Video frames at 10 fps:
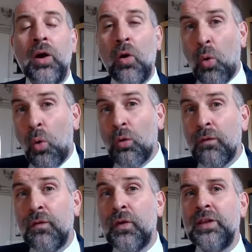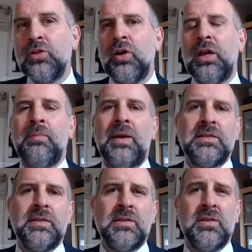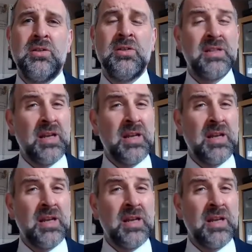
We're all fully trained plastic surgeons.